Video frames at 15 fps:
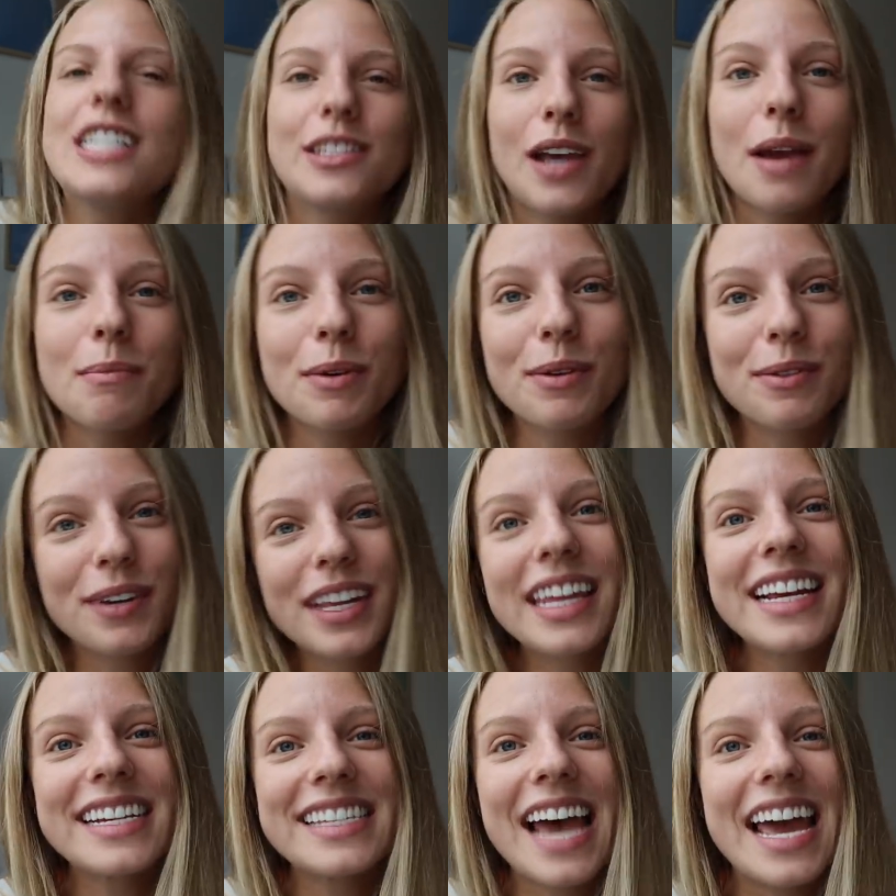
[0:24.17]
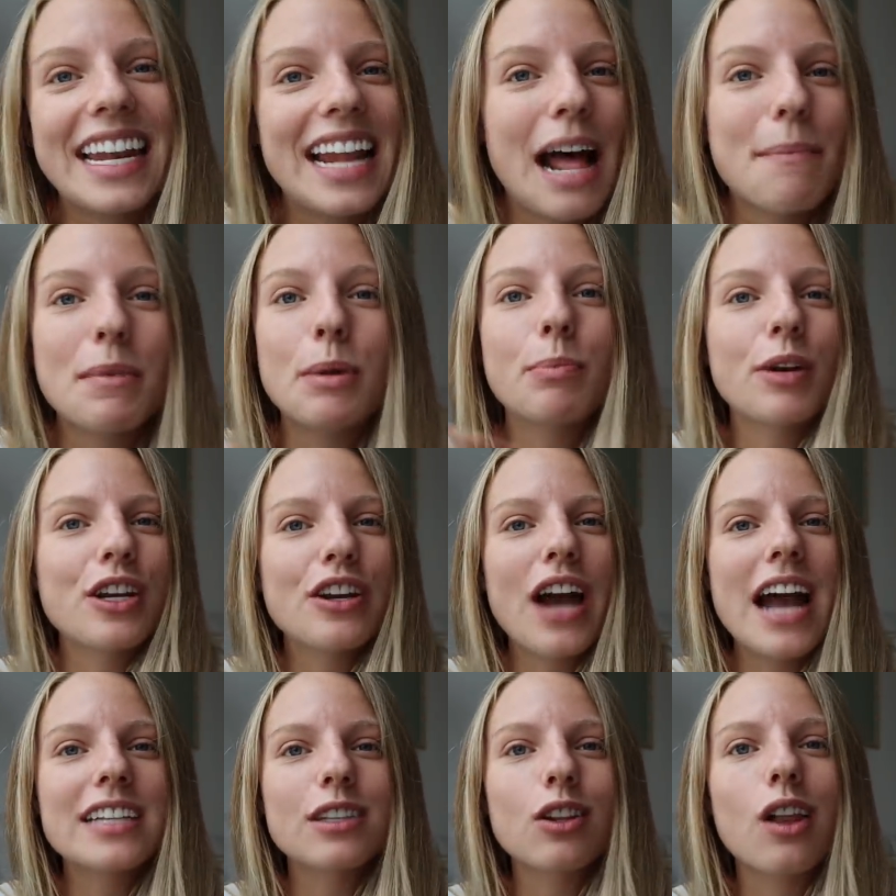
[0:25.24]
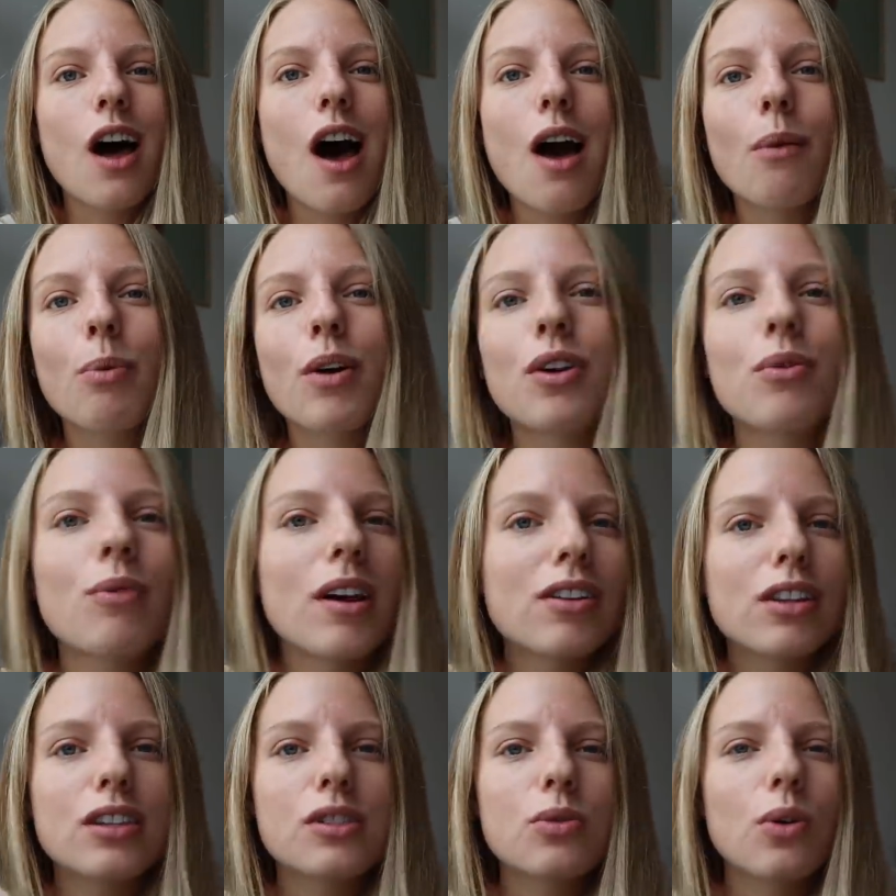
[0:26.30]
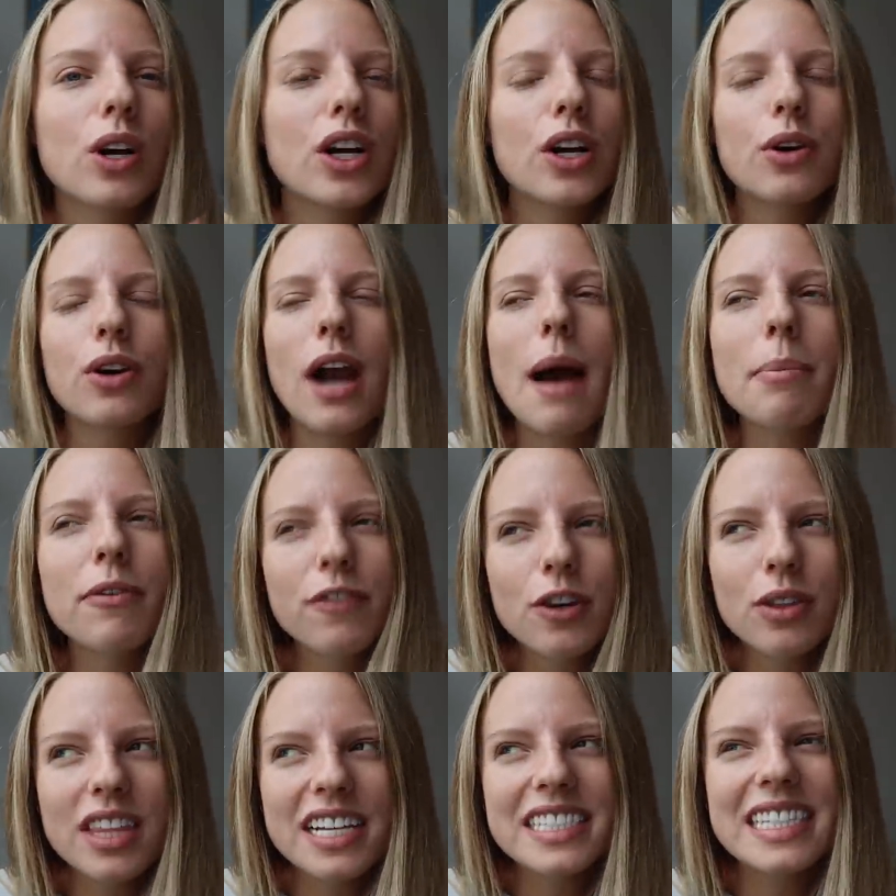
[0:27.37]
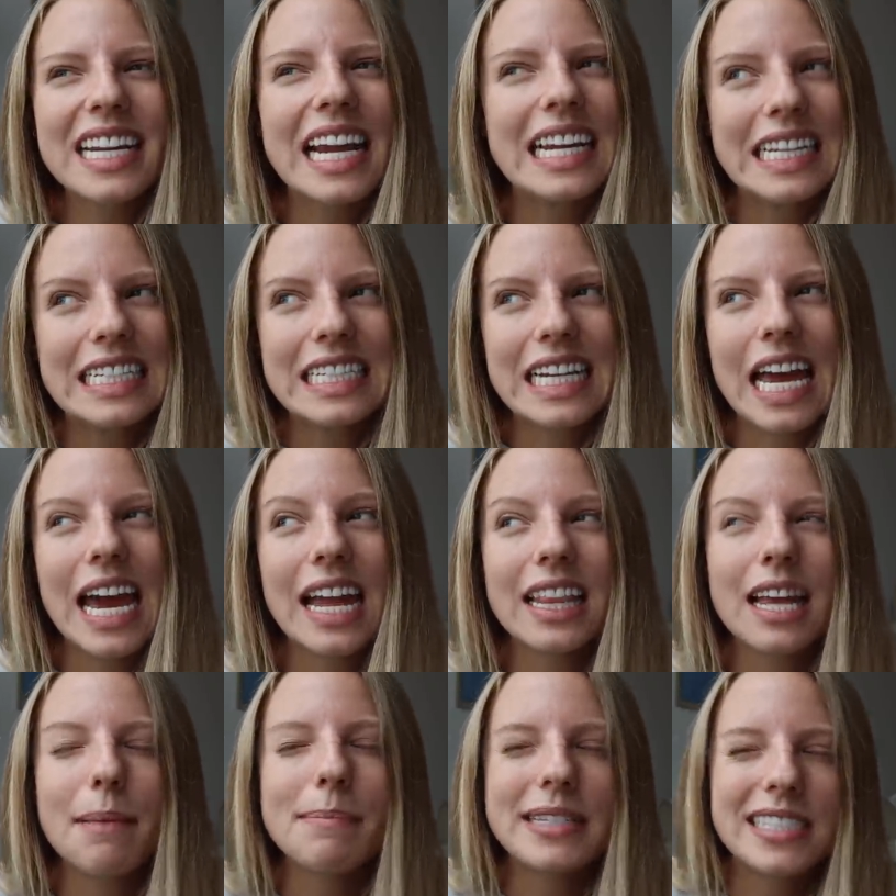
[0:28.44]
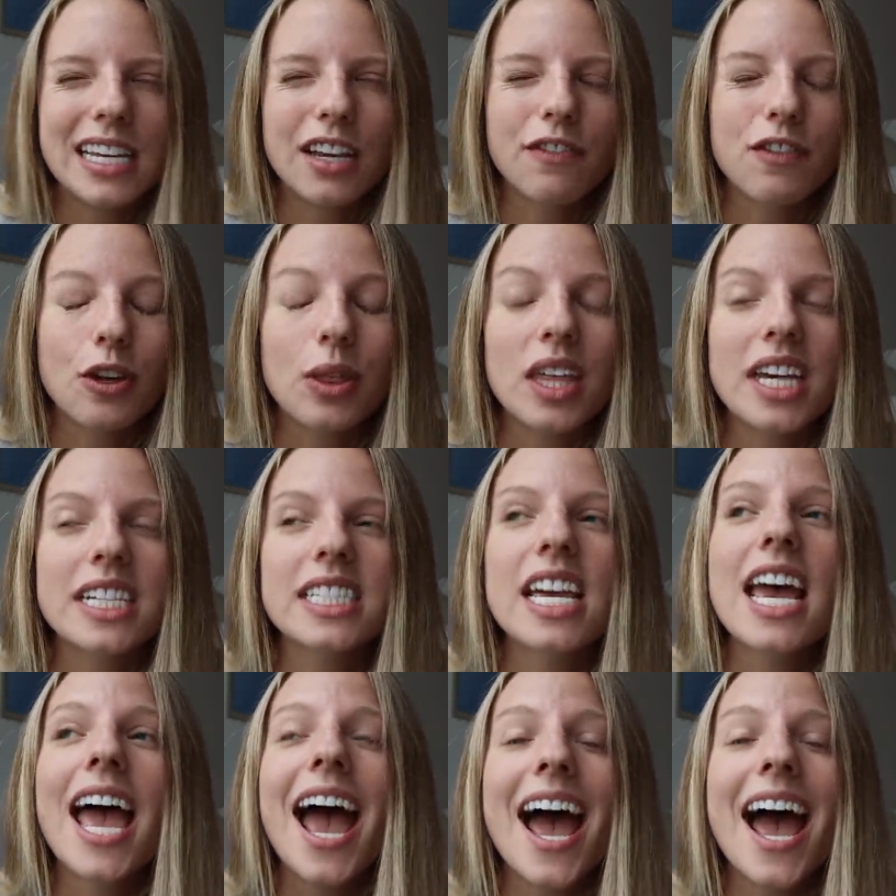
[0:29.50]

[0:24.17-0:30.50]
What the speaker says: So I'm really excited that I'm gonna bring you guys along. We're gonna run to the store, go grab a few things that I need to get. I'm missing a few things.